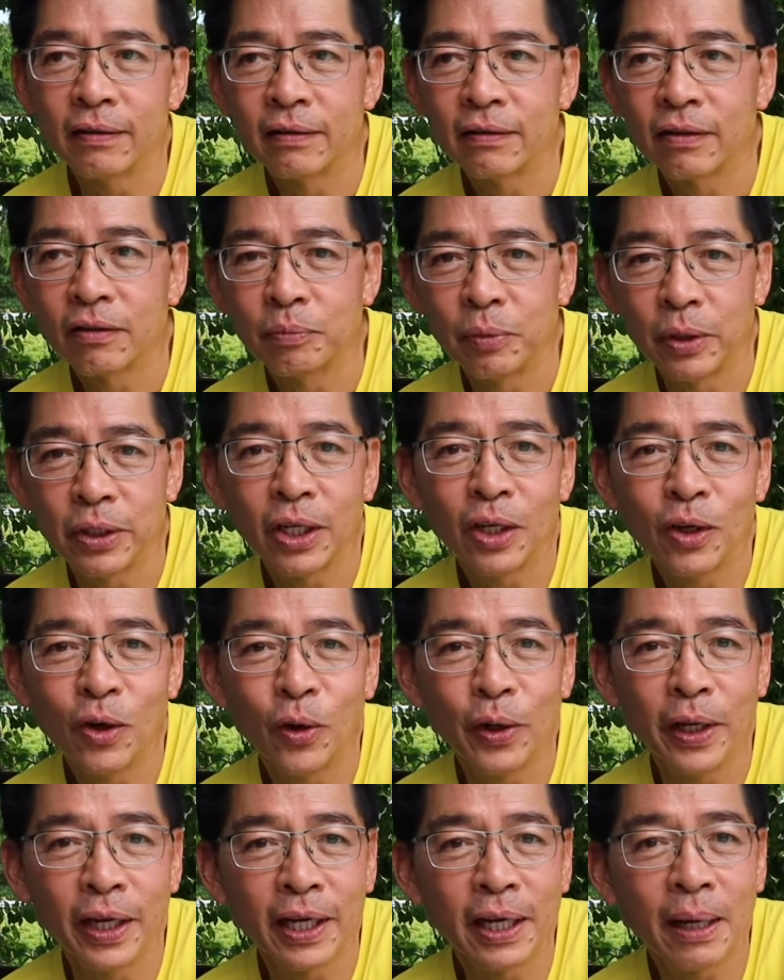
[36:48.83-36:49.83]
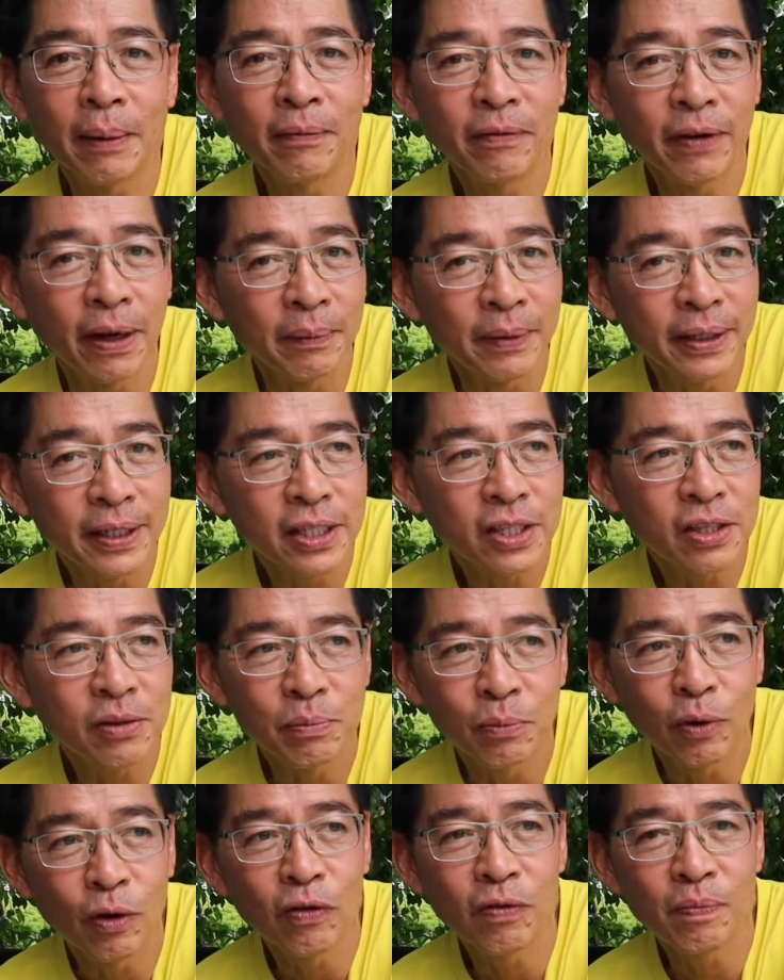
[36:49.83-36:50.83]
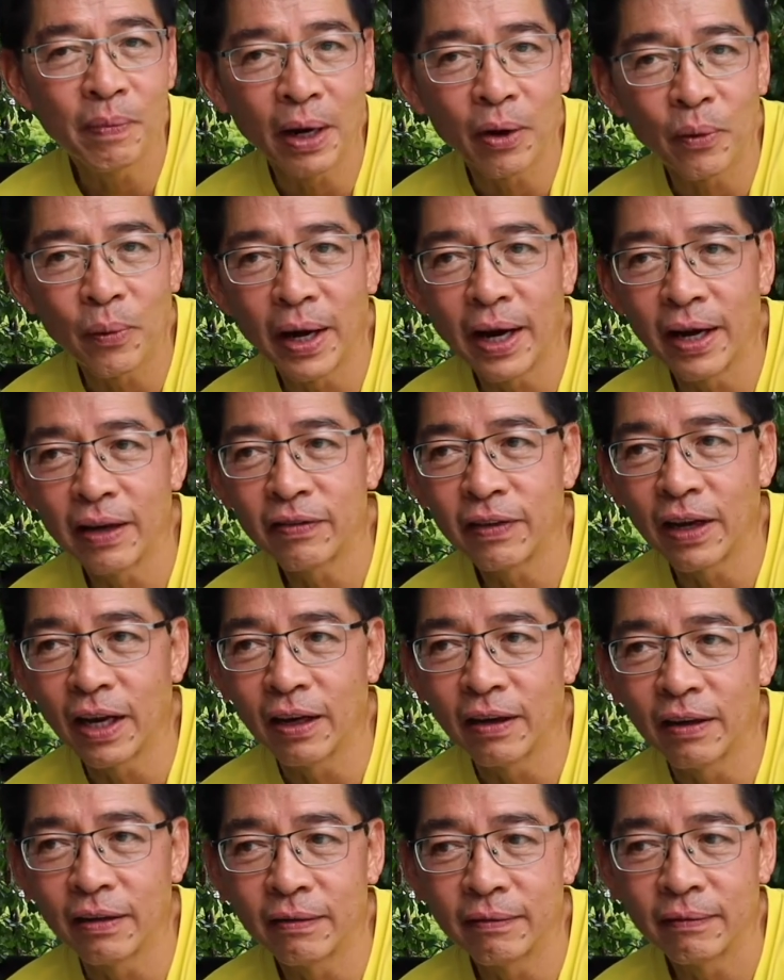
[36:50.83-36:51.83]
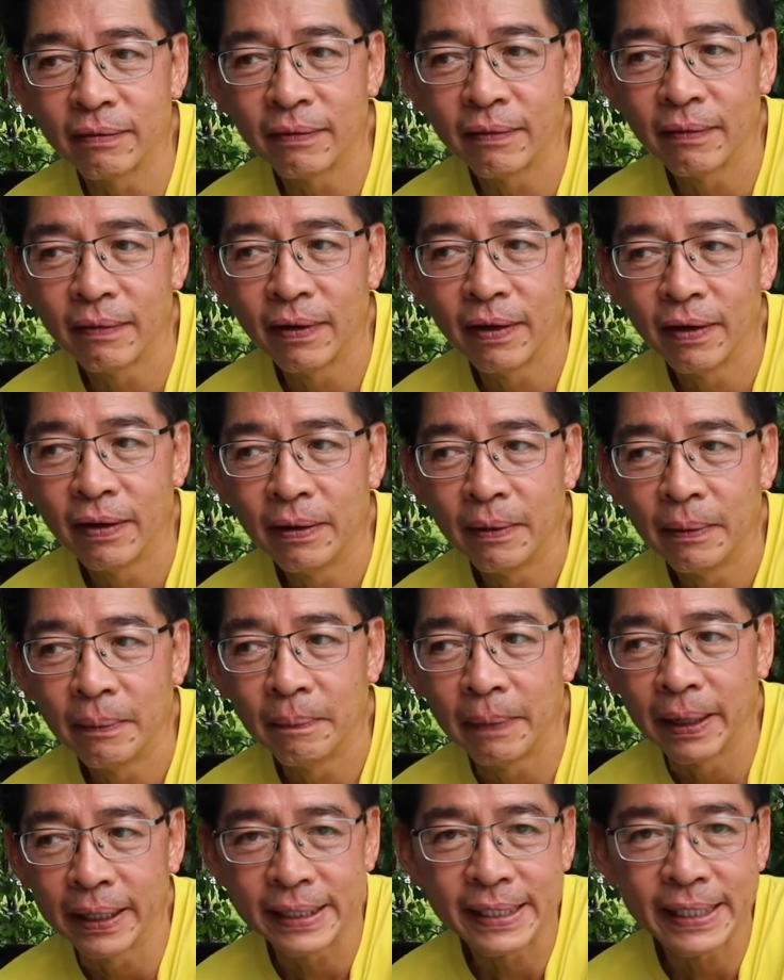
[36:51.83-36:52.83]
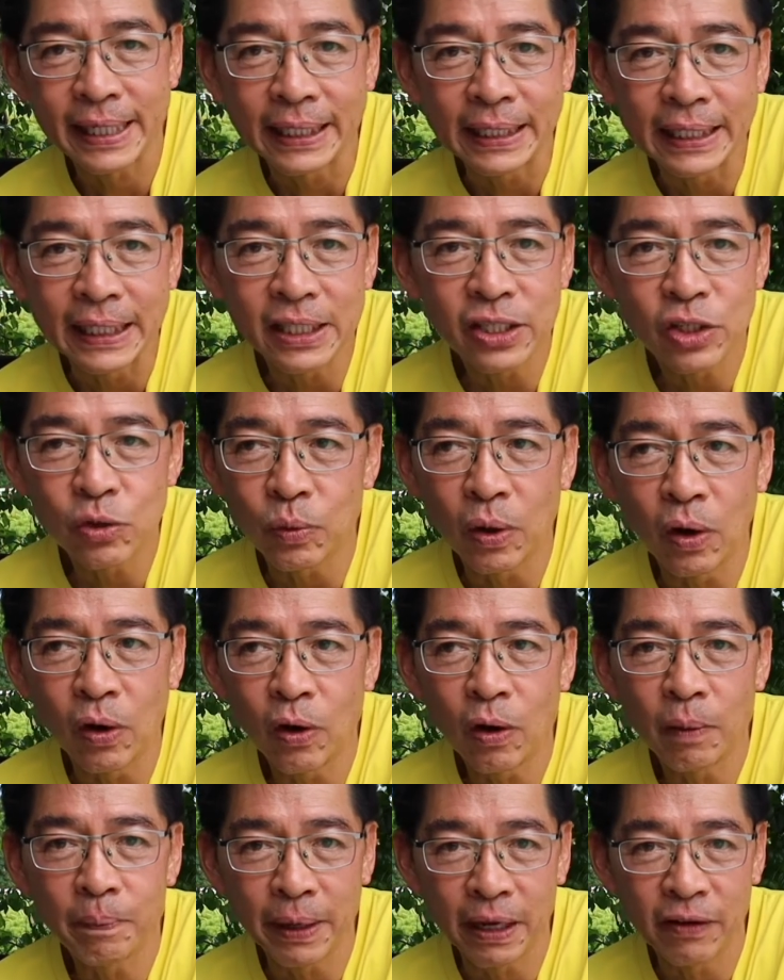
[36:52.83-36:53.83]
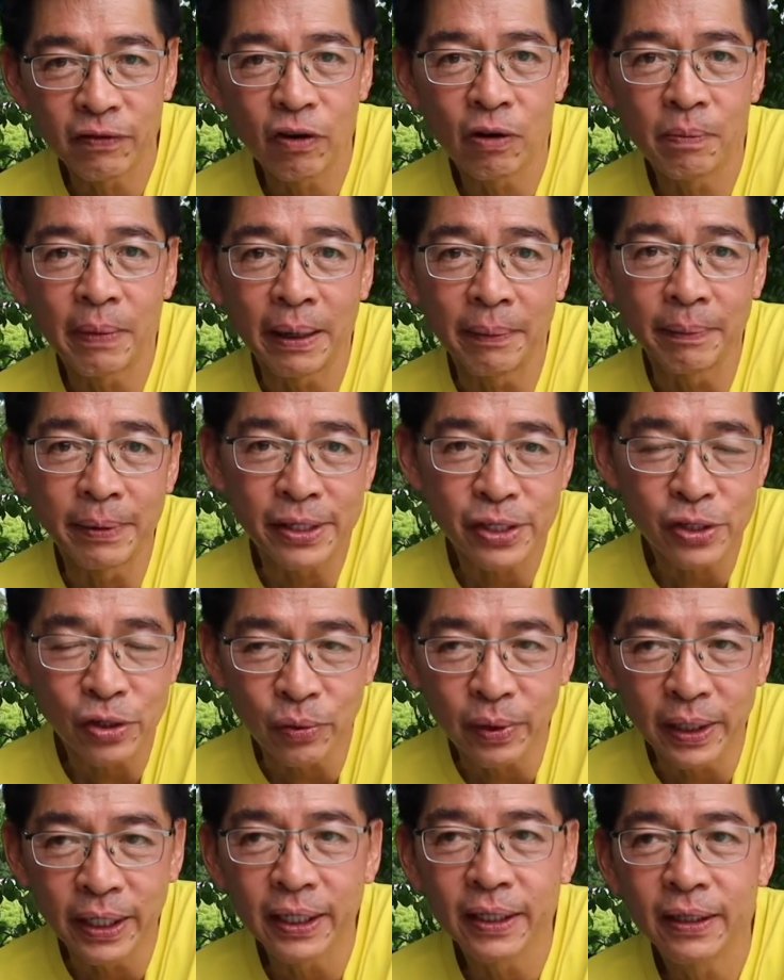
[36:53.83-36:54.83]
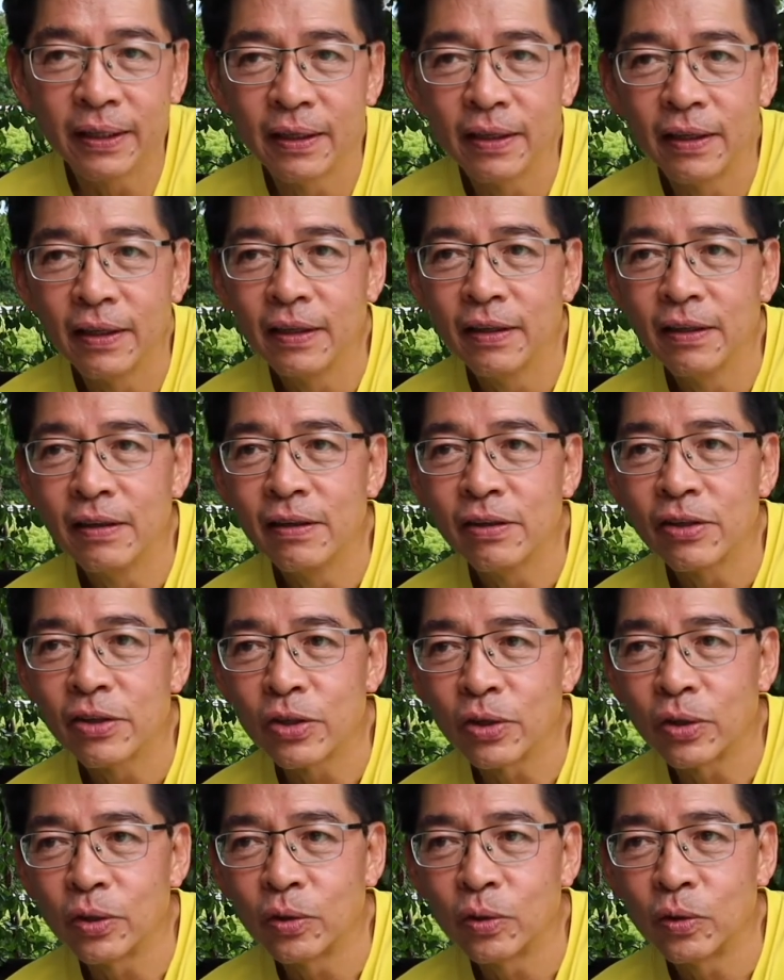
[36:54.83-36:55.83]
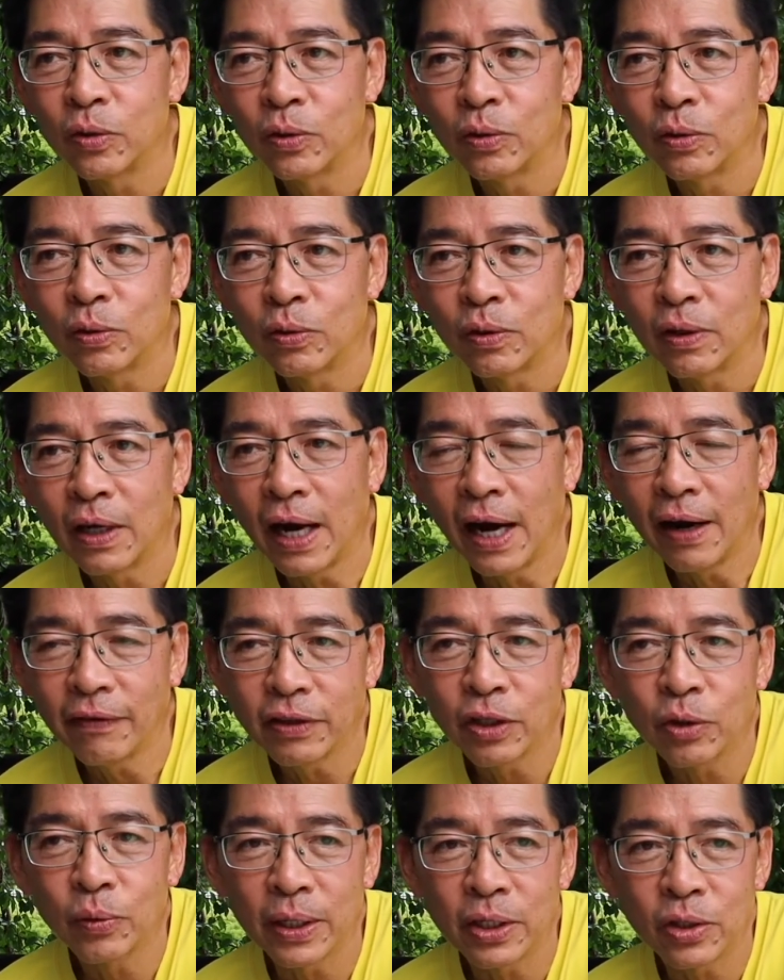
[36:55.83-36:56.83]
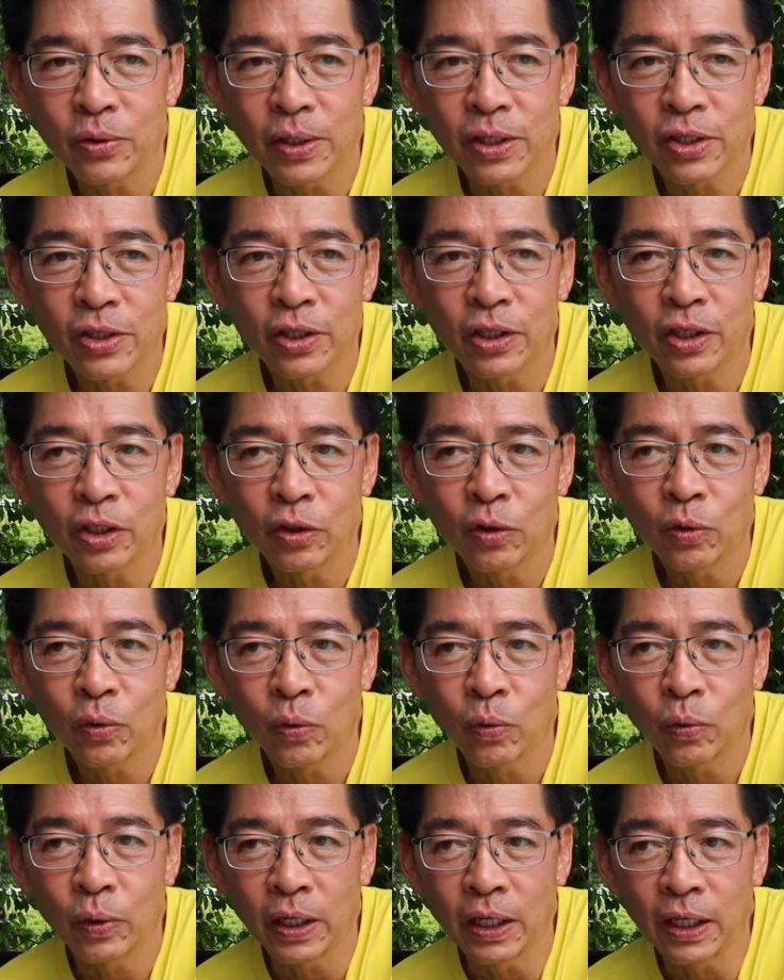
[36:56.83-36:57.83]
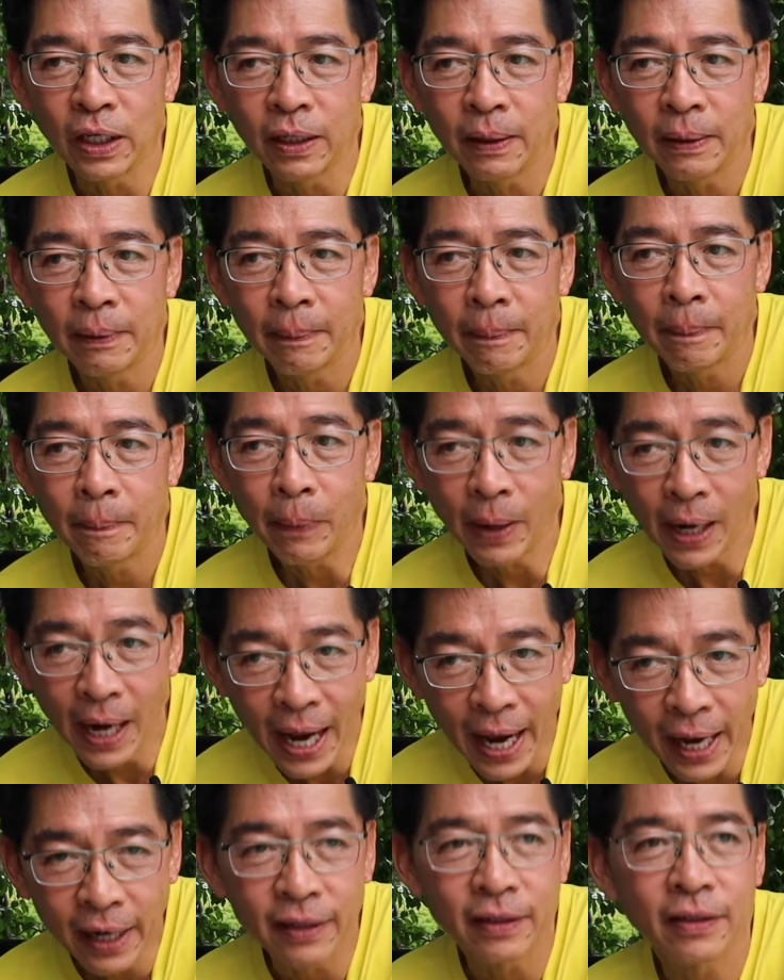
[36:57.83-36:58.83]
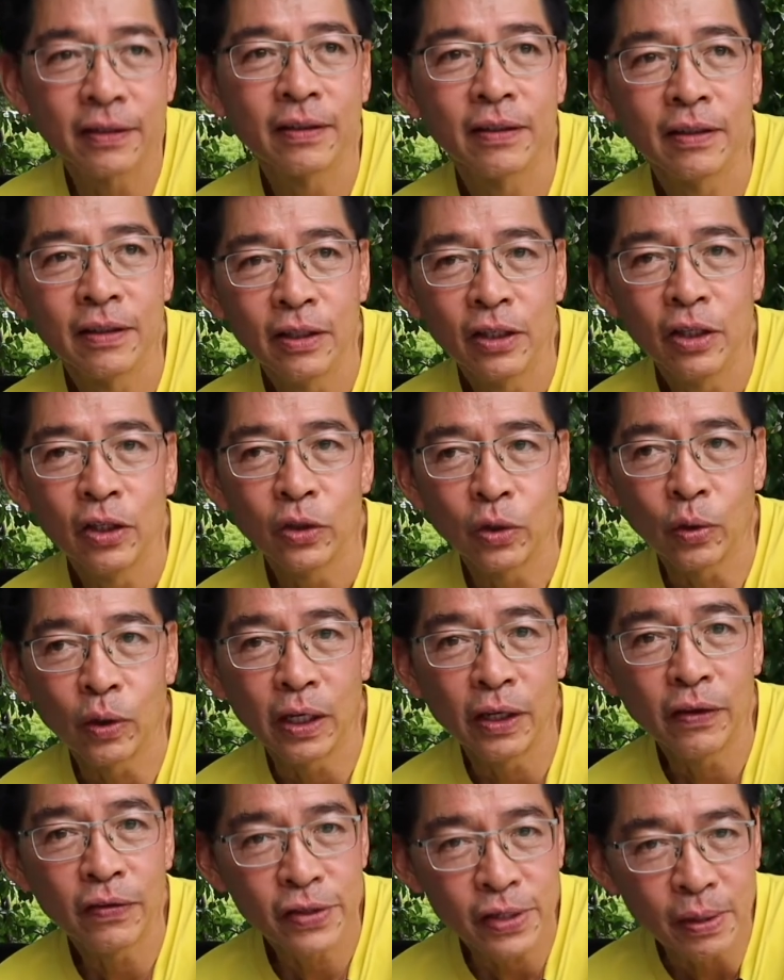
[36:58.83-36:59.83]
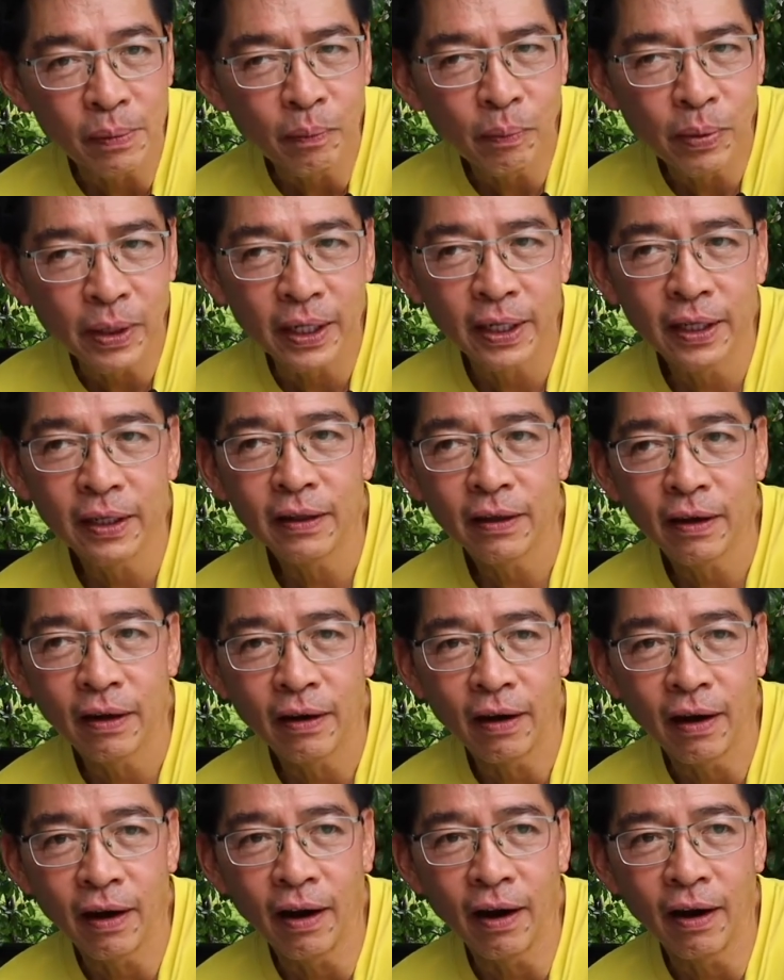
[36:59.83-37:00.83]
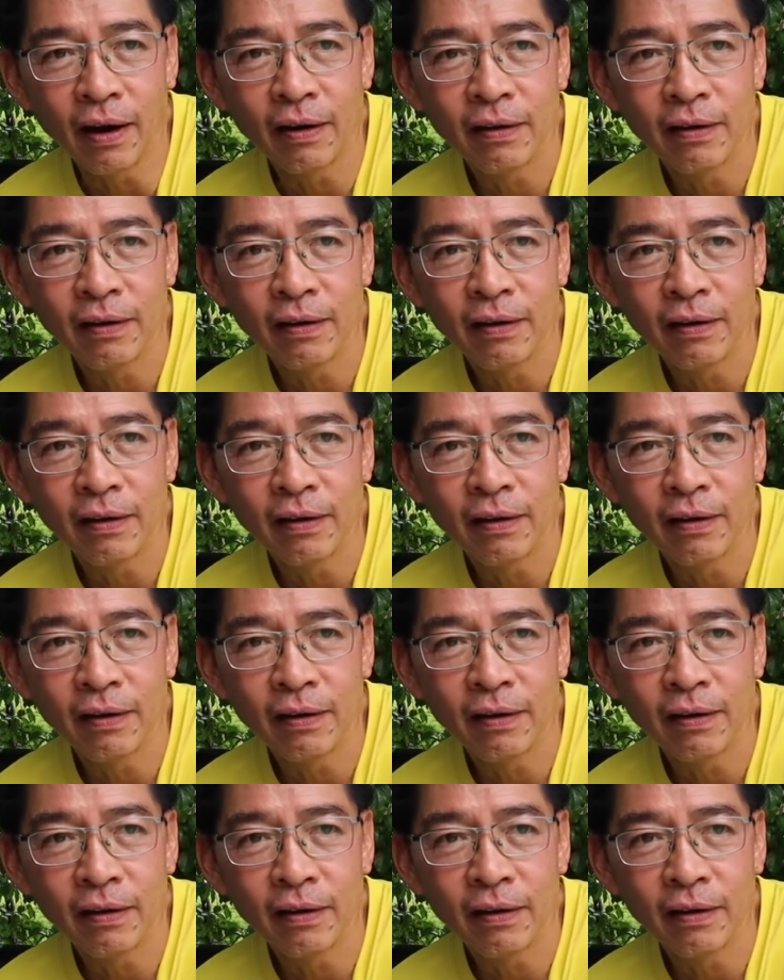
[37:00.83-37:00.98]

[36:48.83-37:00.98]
pretty low-income families. Both my wife and my studies were all paid for by bursary. So after graduation, we planned to live simply on